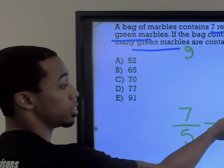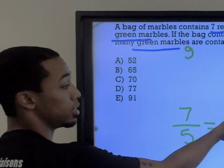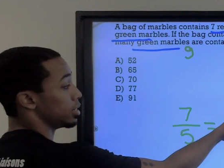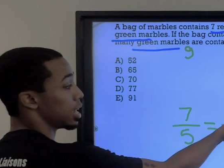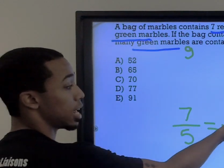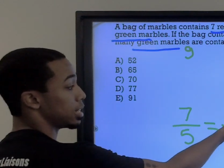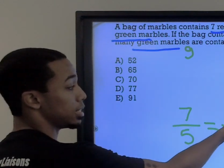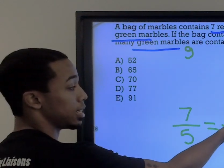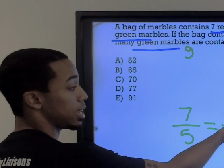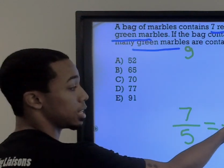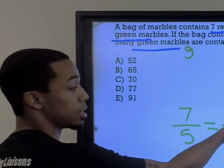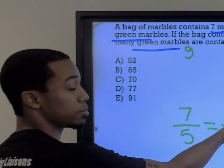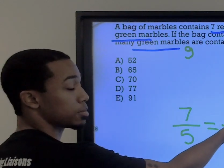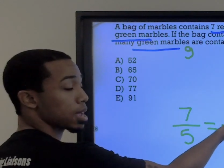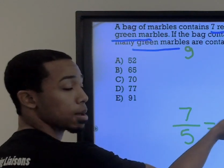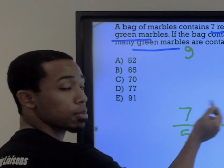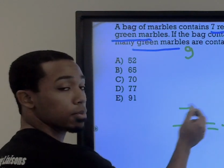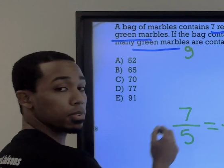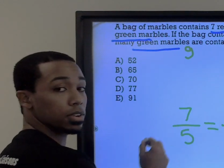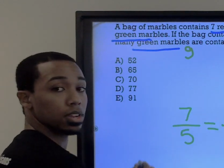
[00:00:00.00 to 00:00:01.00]
98 up
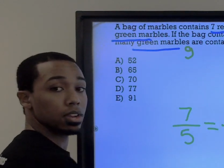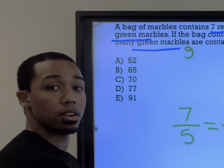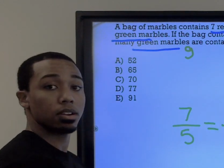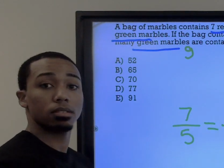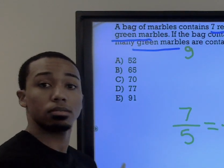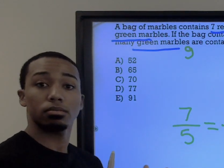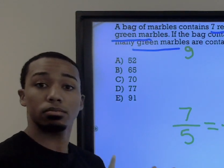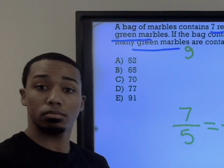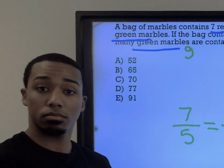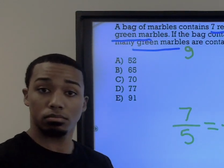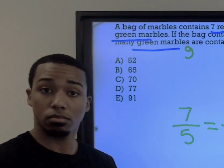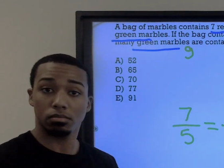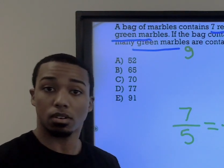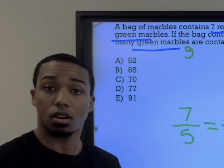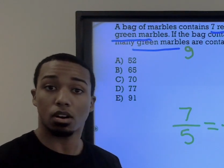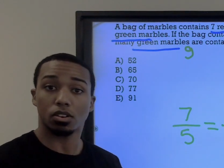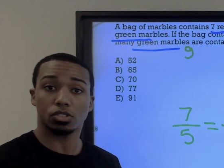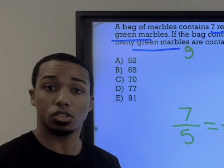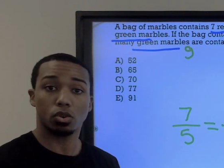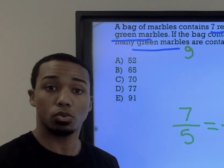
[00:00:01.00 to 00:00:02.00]
top over here,
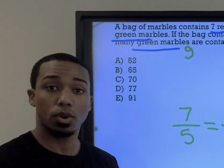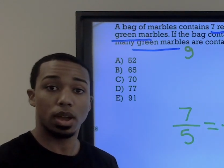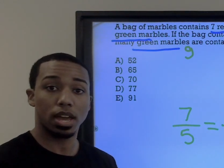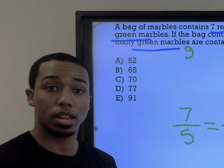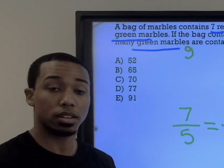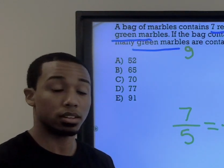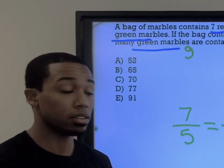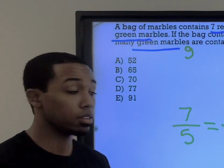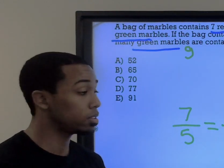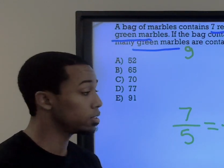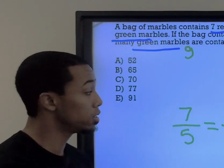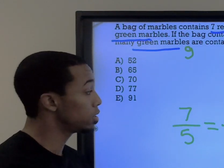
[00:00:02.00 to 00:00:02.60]
also red.